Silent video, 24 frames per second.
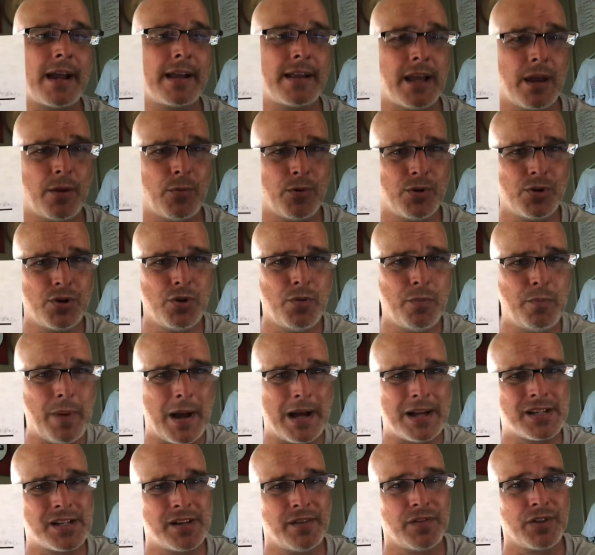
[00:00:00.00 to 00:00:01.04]
They would do
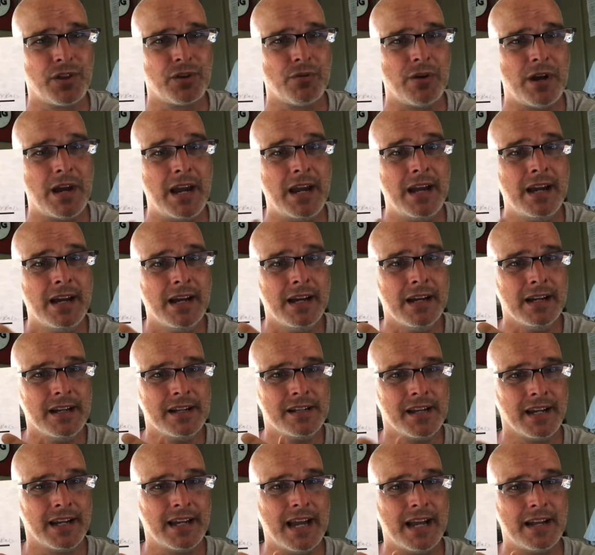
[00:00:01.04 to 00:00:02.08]
best of 3
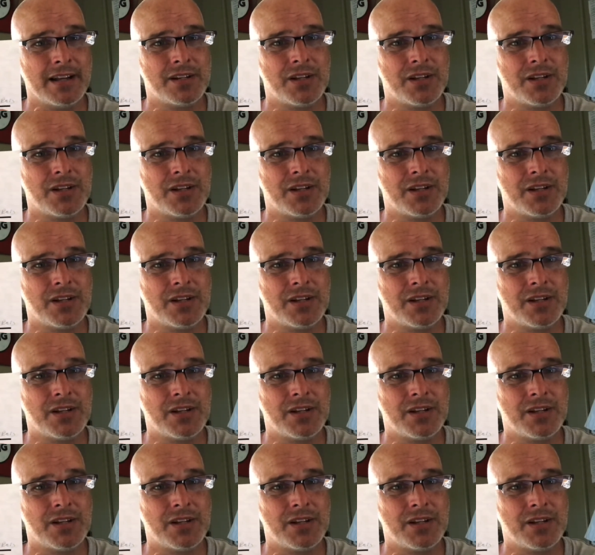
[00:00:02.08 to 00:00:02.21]
to get